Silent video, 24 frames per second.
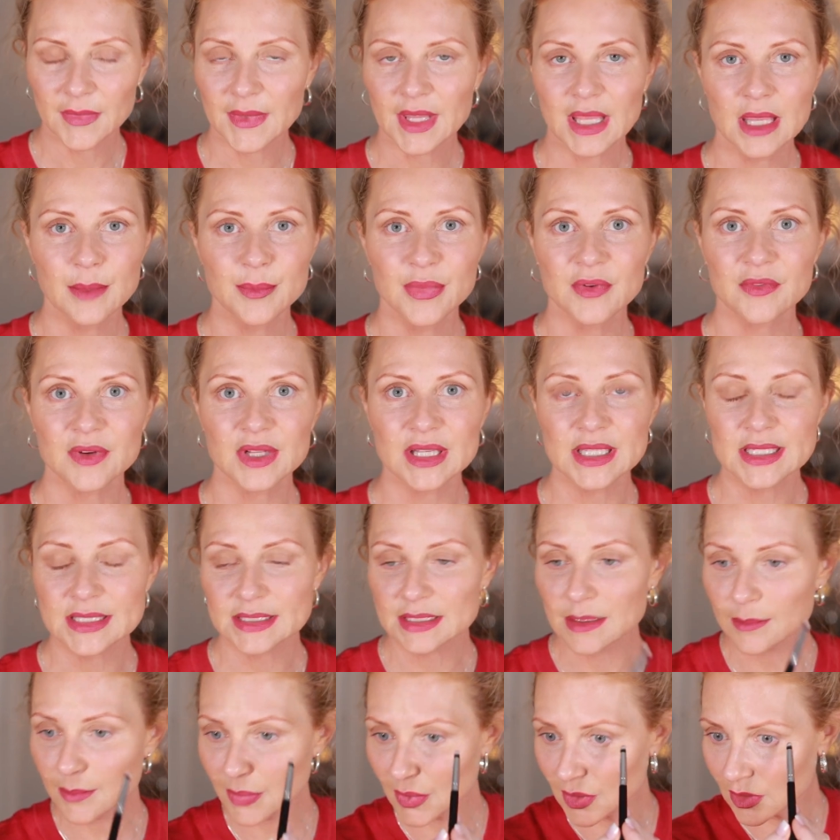Keep it really
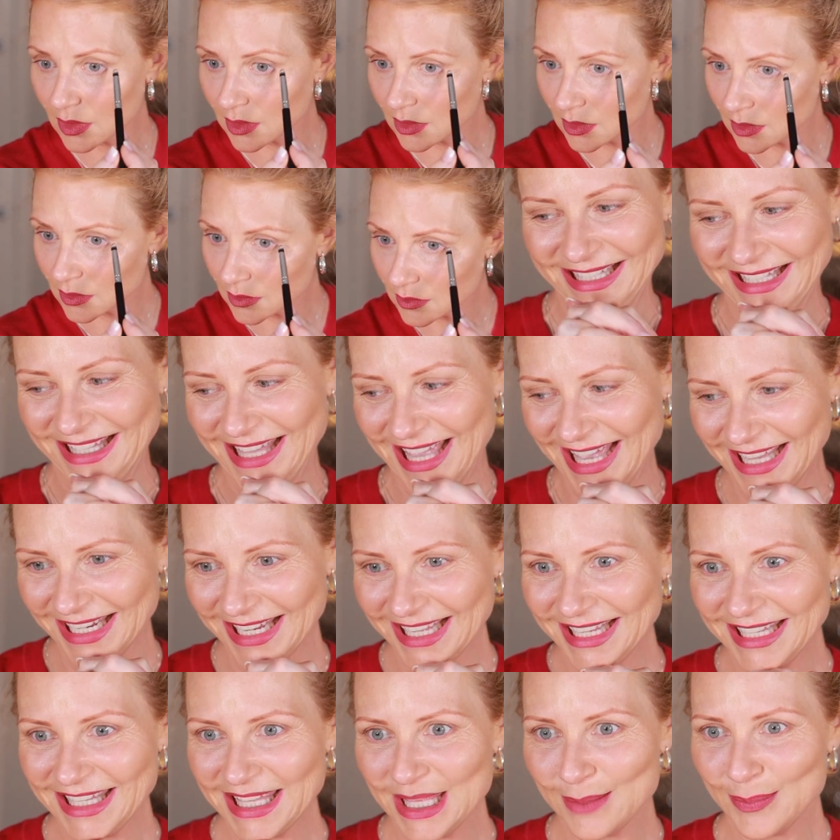simple. Can
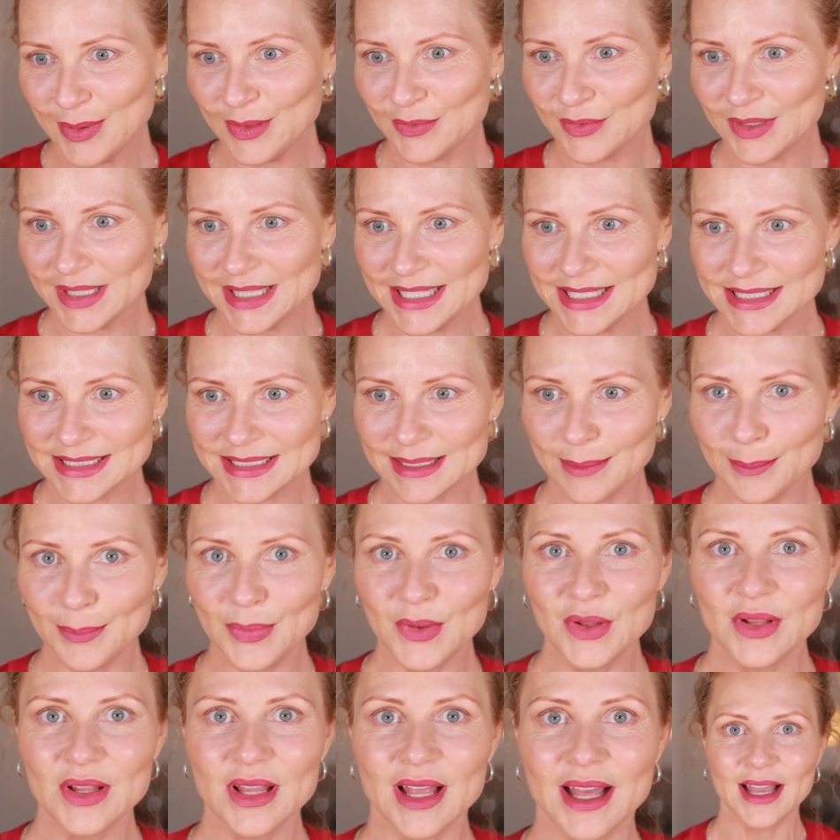I keep it really
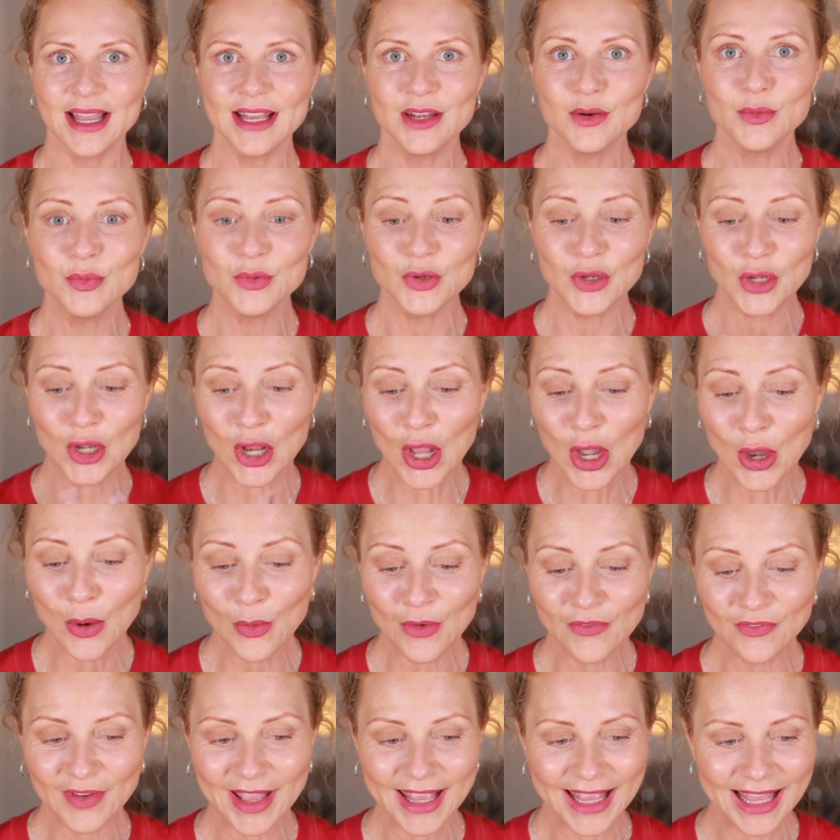simple? I don't know
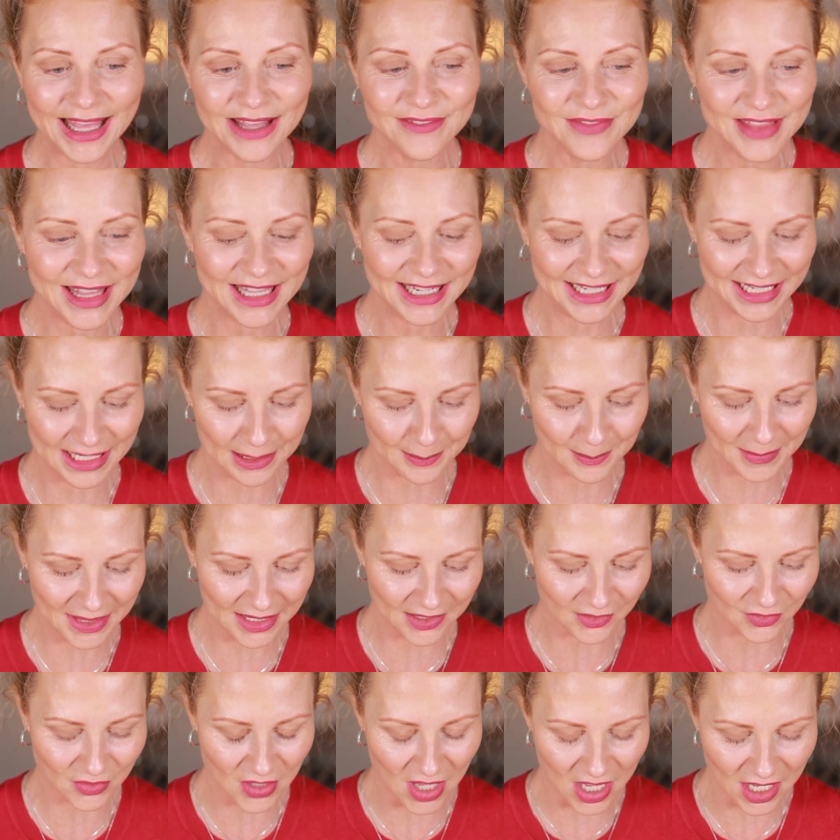if I have that in me
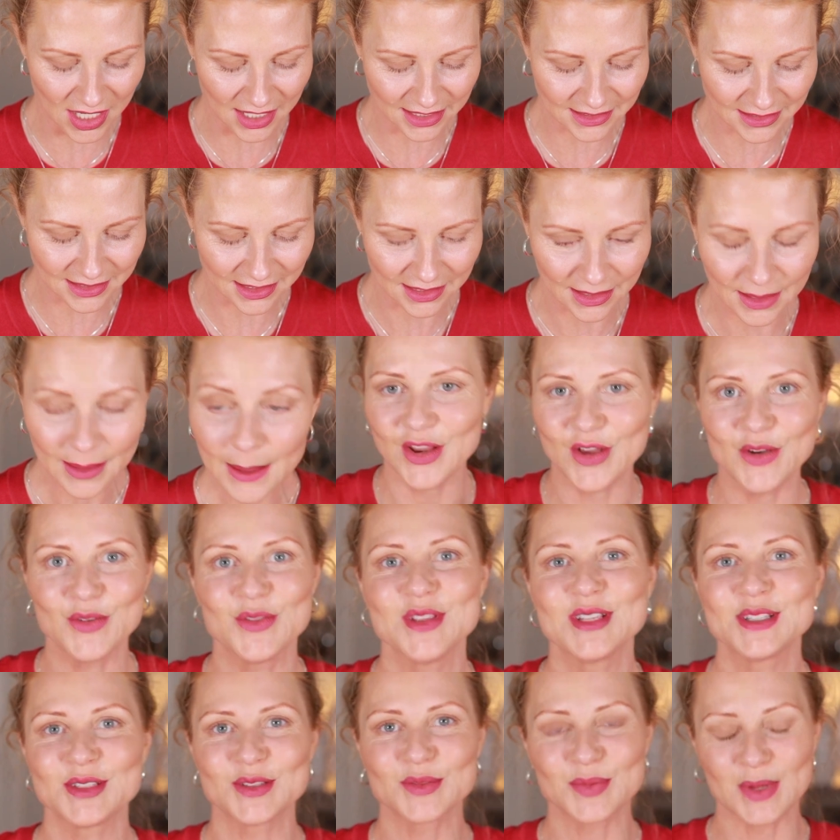or not. No,
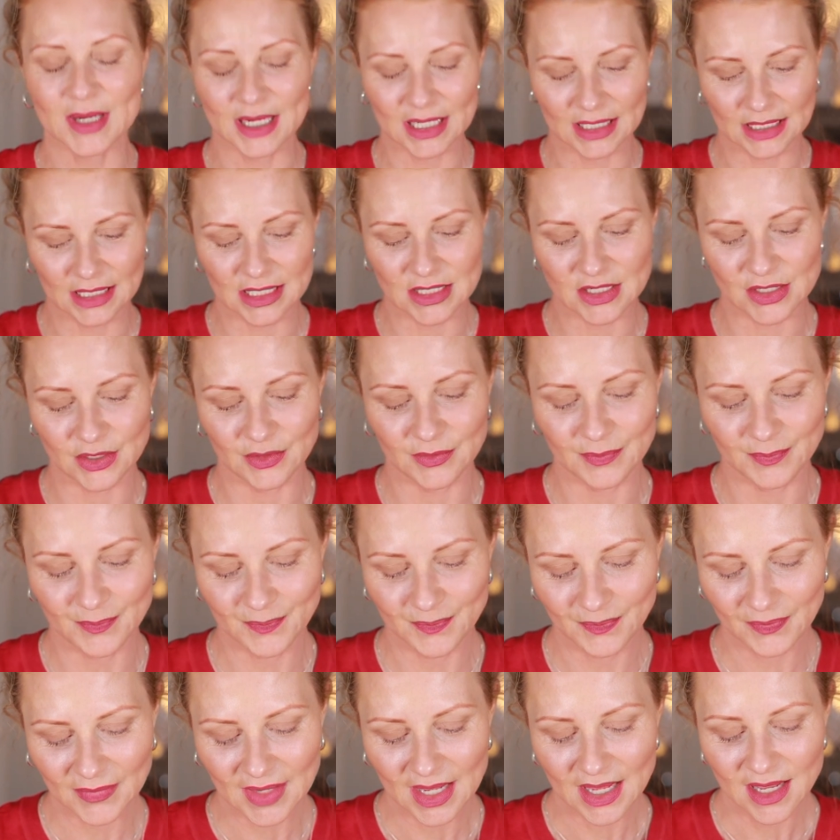this is what I'm gonna do.
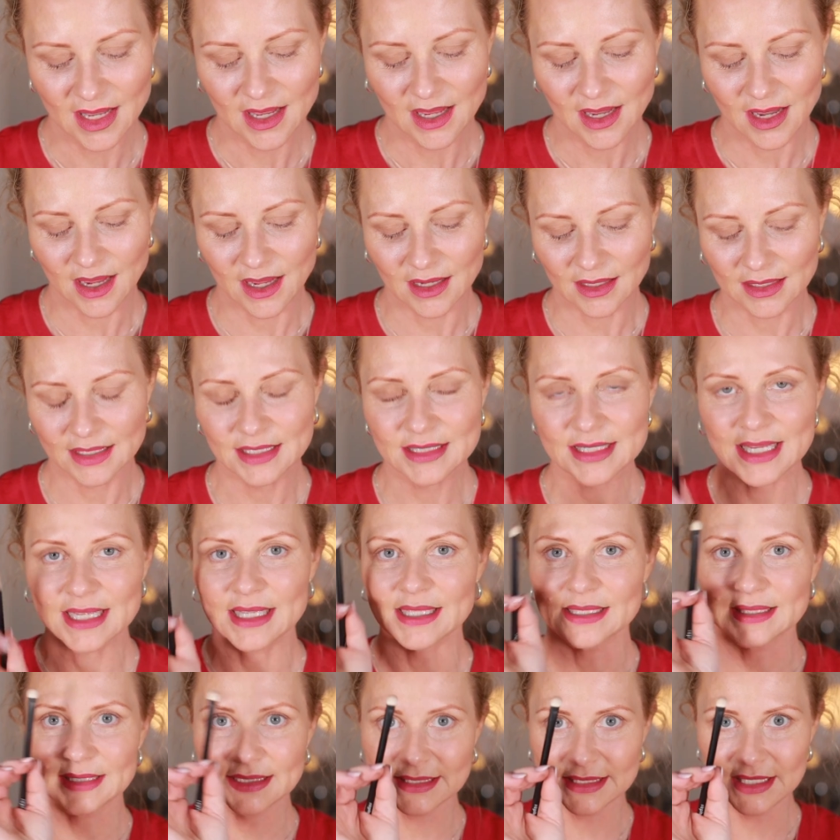I'm gonna take
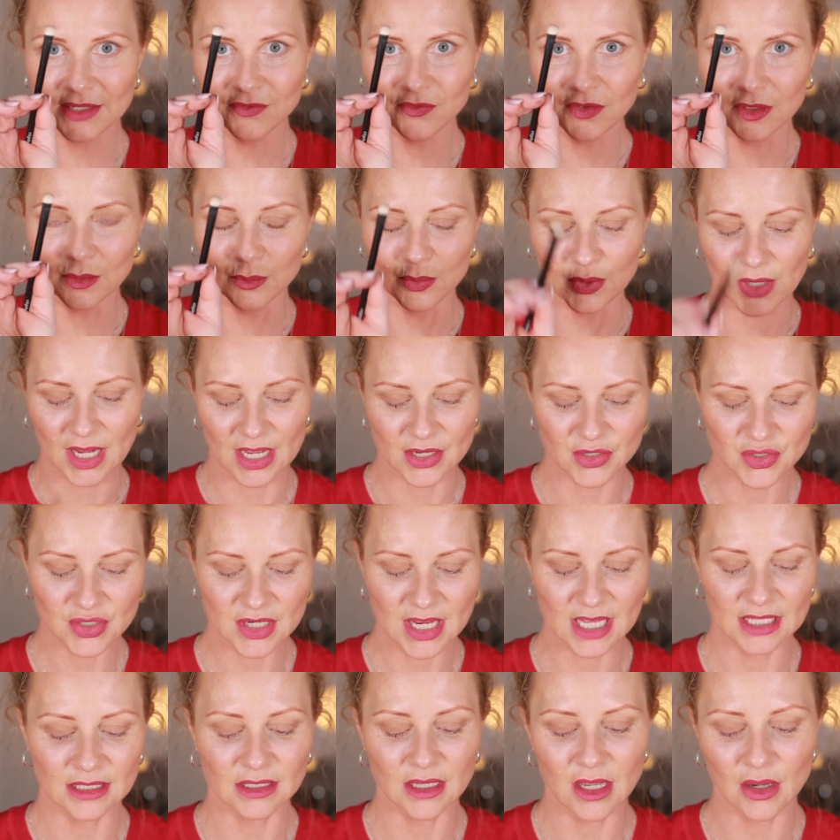a stiffer brush
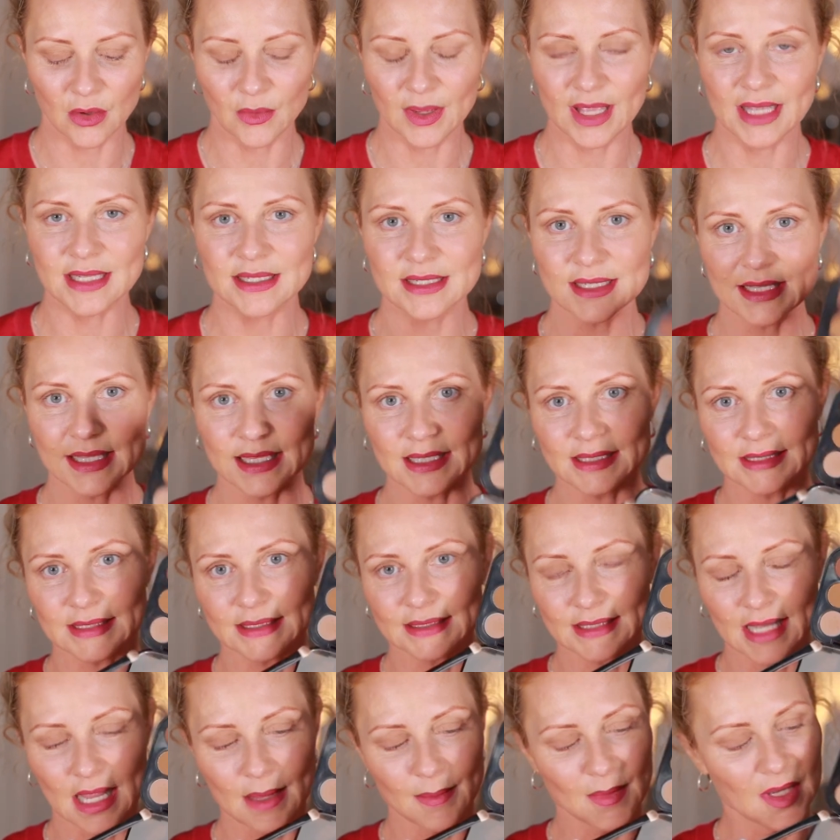and go into this
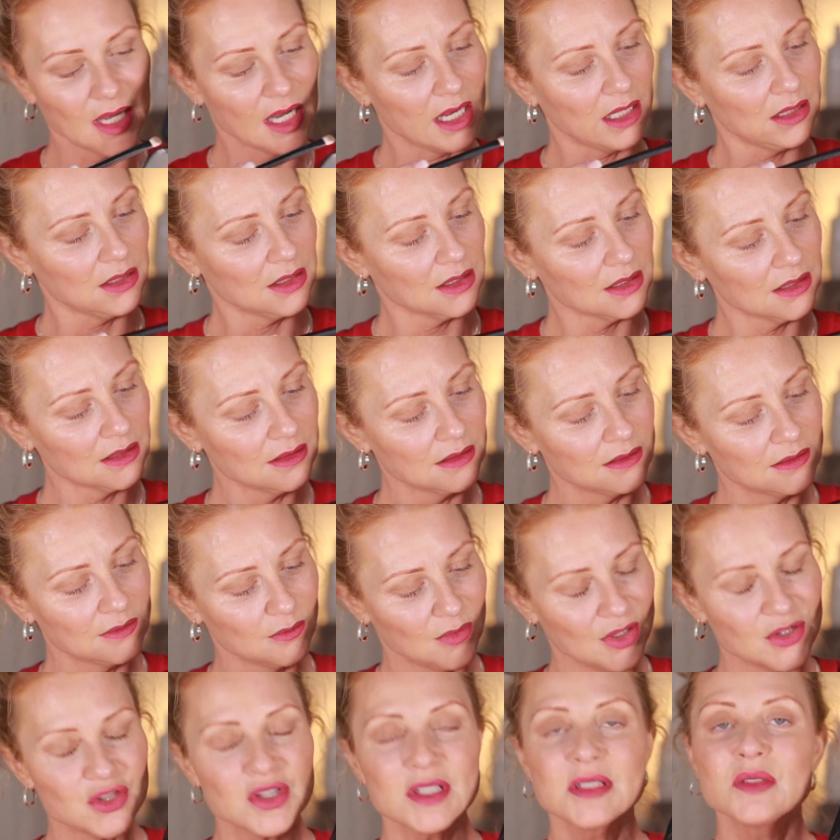same color,
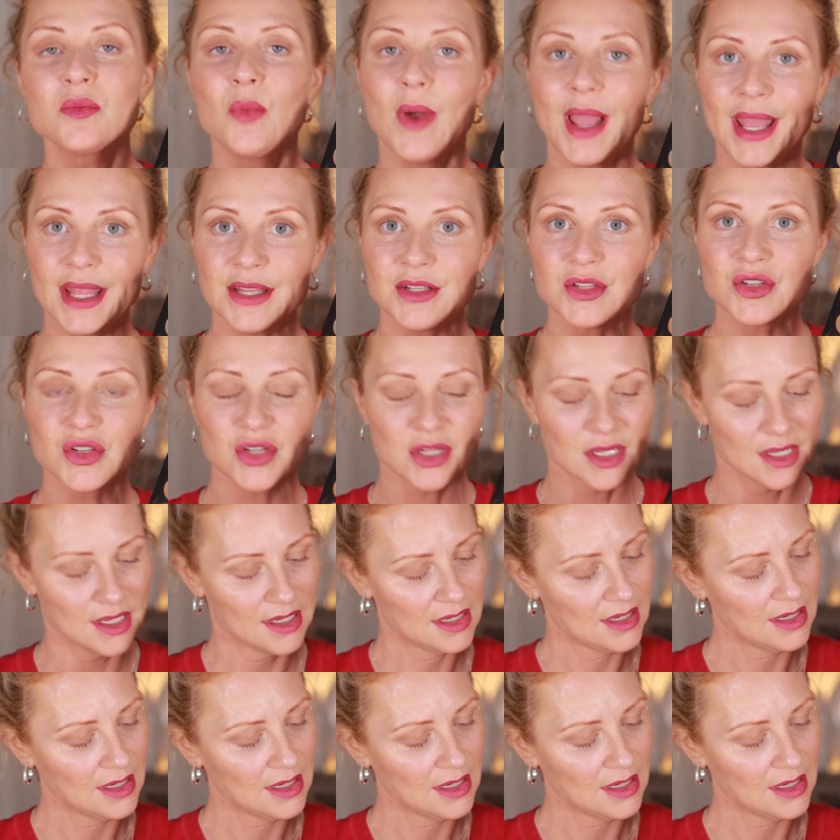which is Wedge.